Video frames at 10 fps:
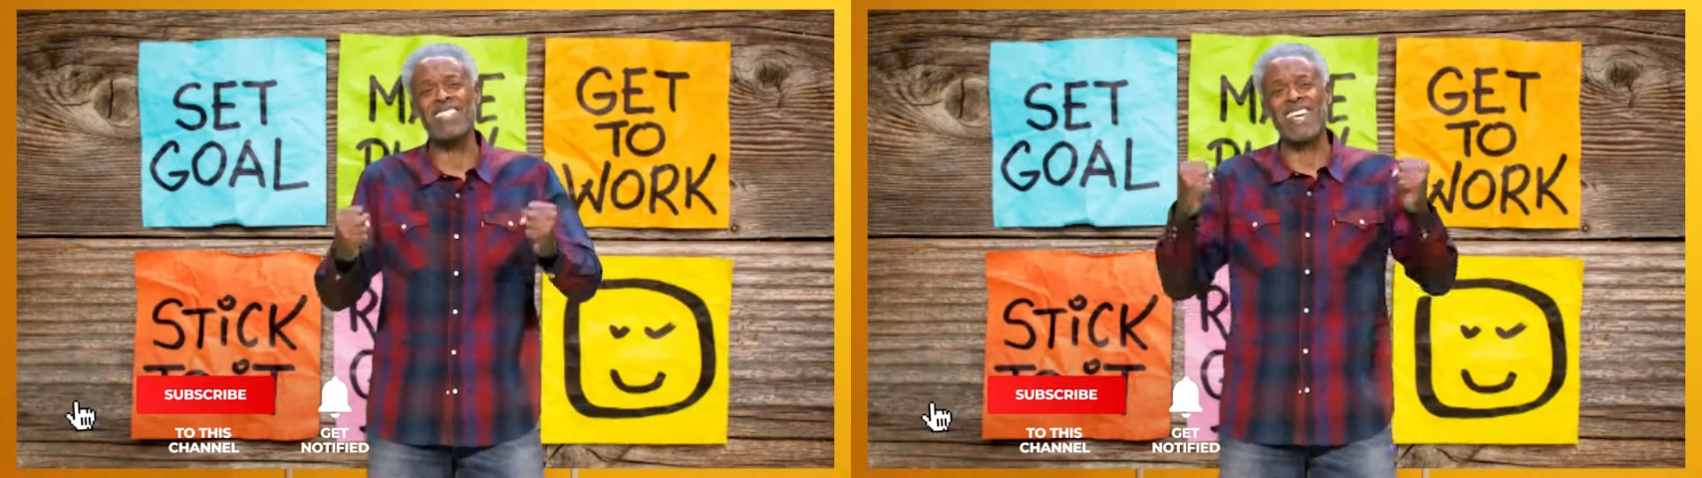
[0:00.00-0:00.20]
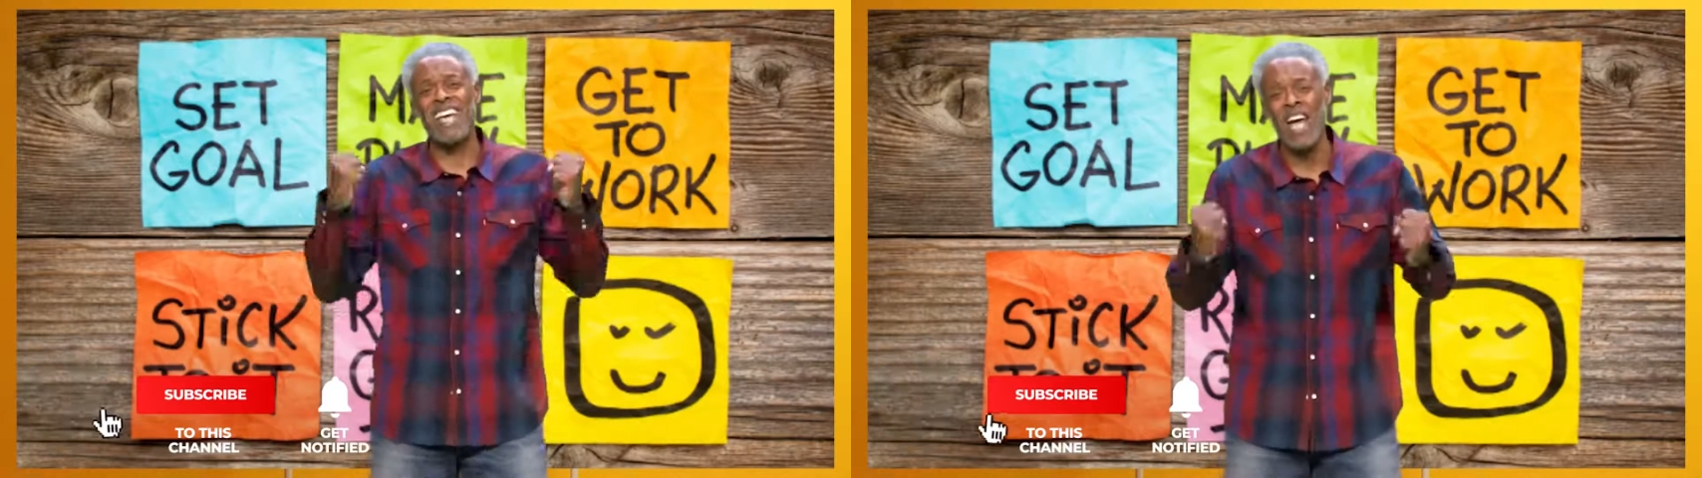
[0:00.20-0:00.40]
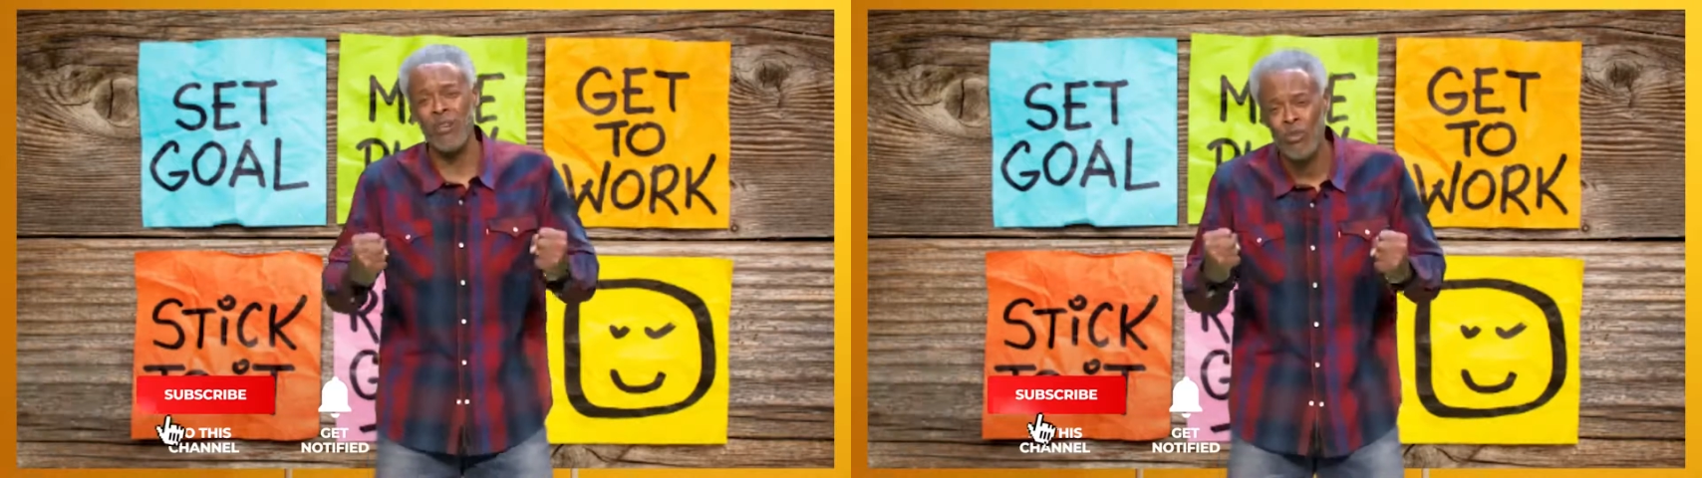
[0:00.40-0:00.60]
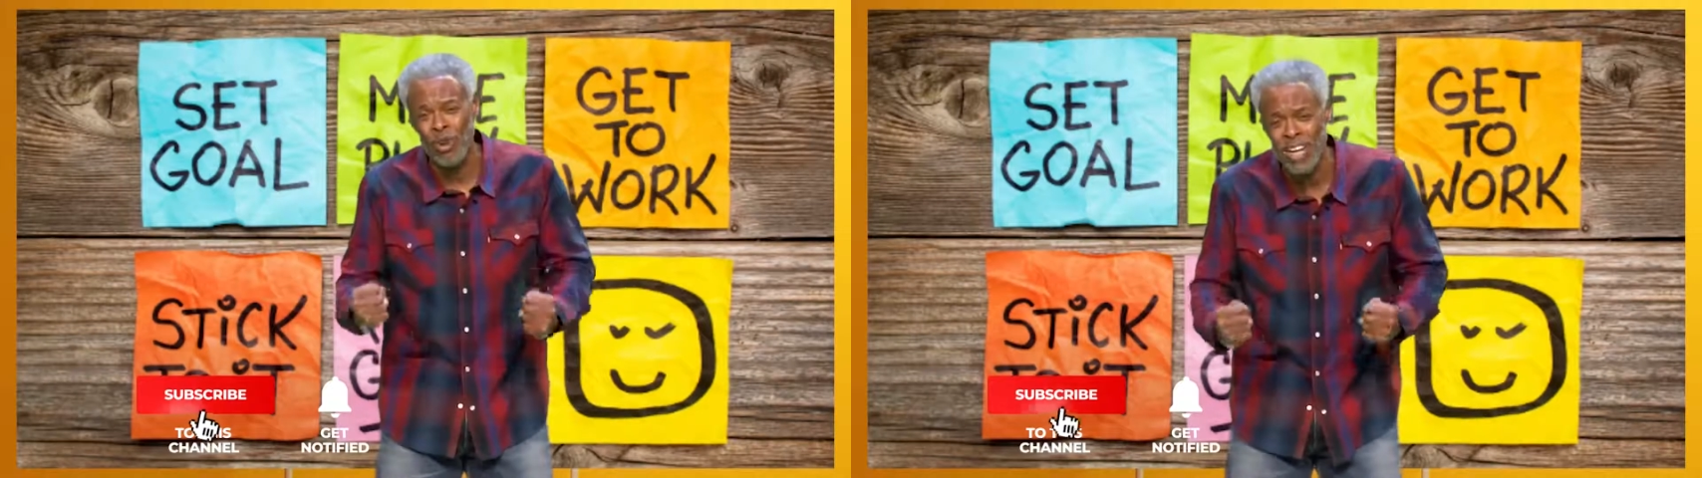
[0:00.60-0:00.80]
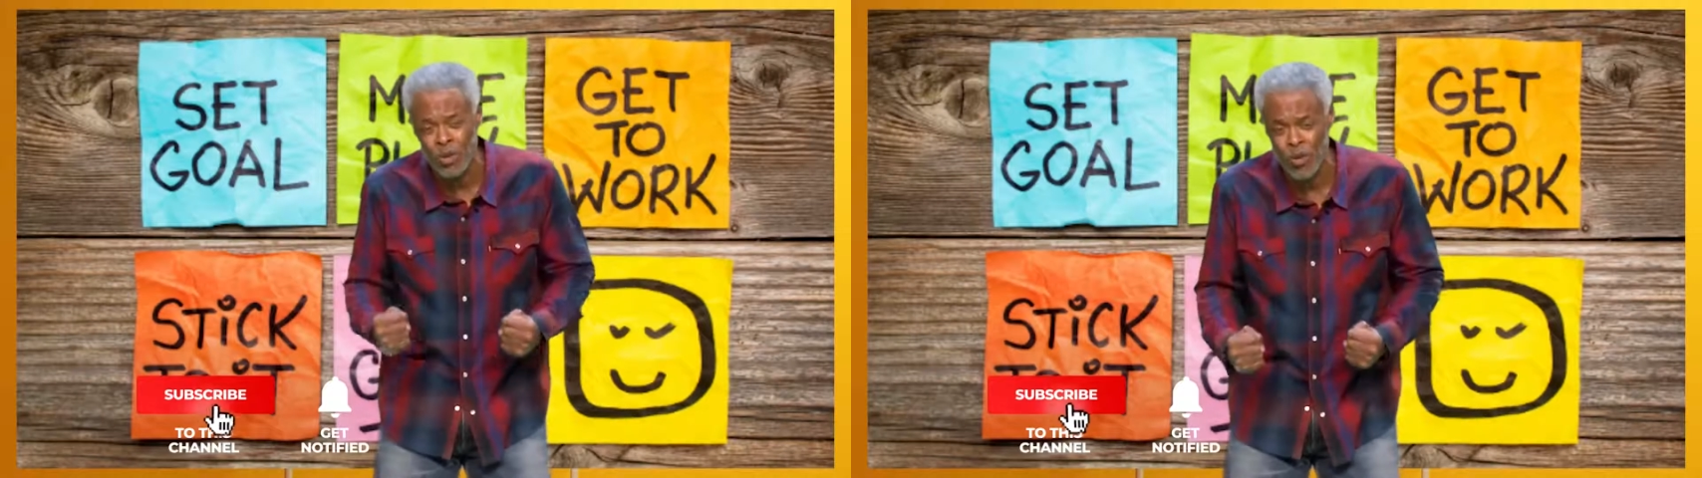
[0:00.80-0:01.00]
it can
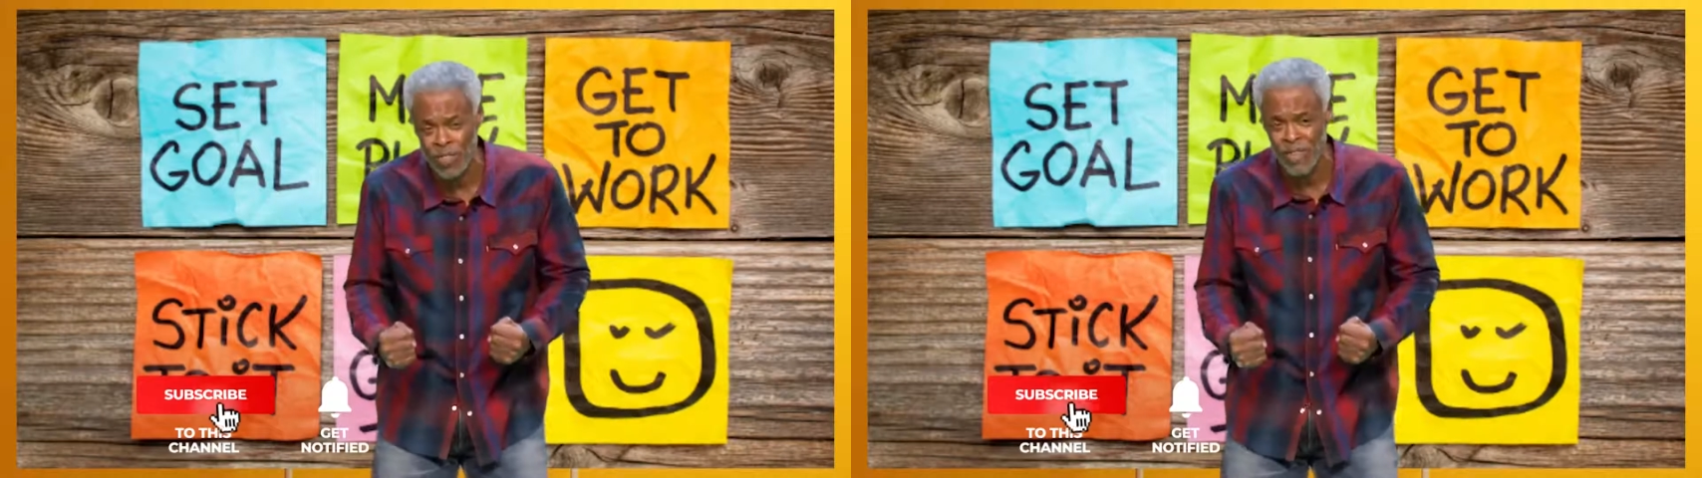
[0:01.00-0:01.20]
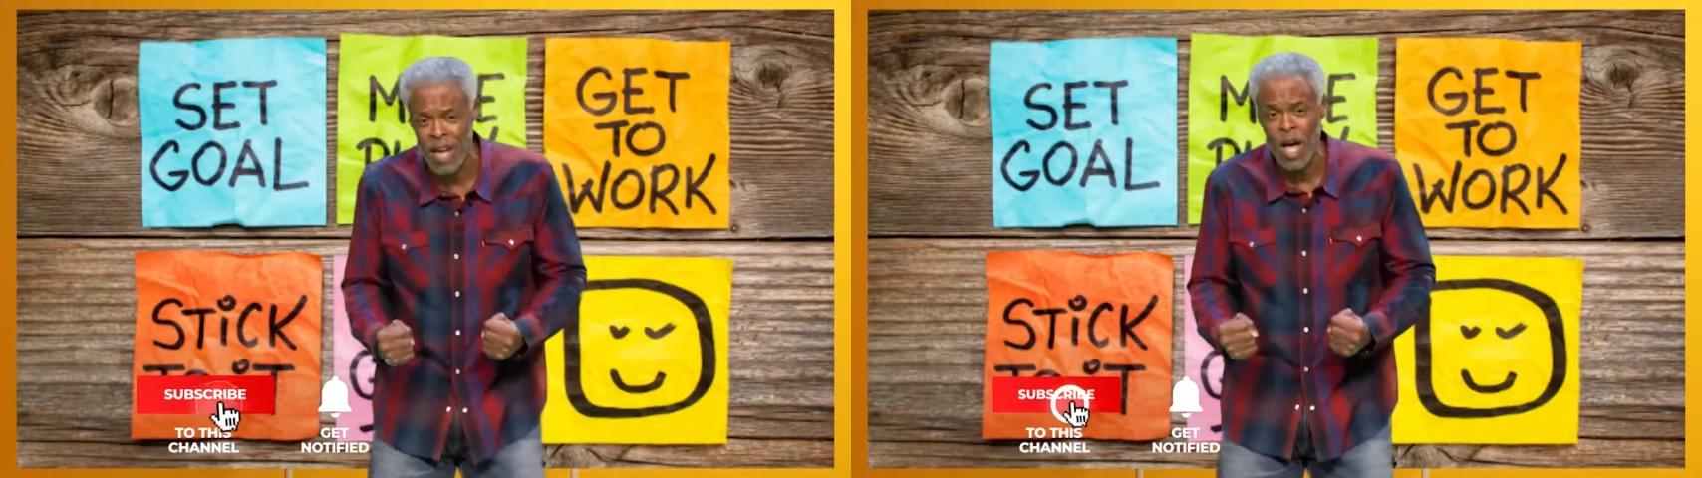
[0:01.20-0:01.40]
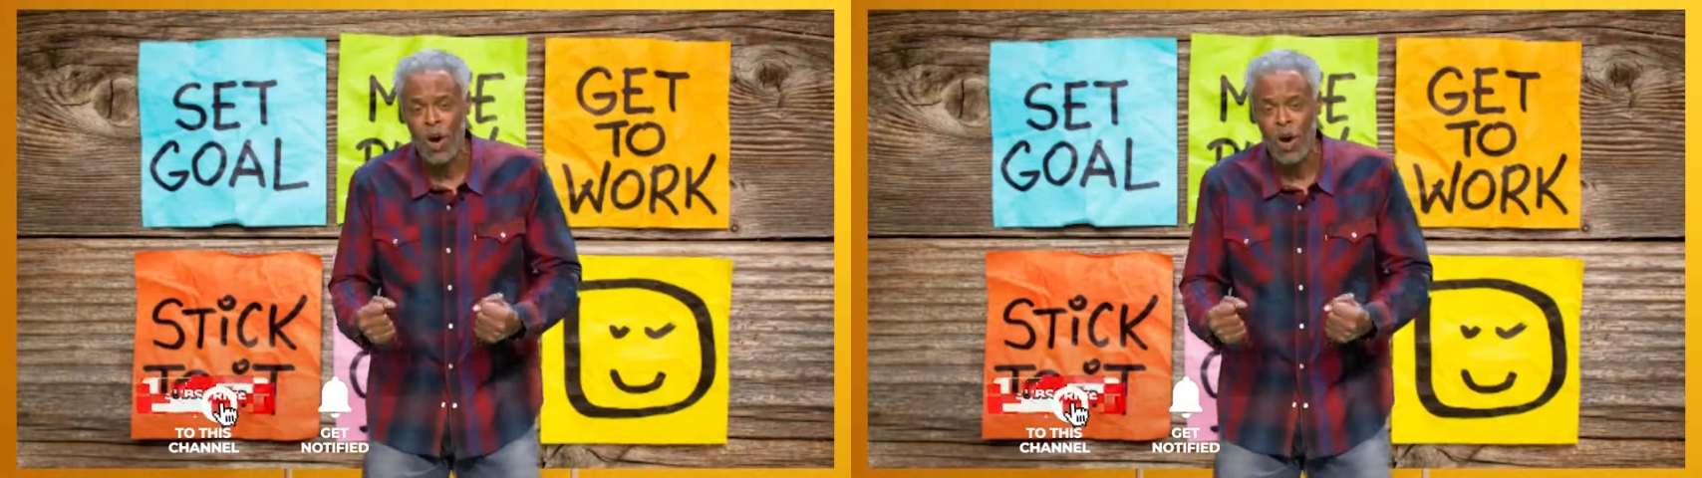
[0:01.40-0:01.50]
run with it.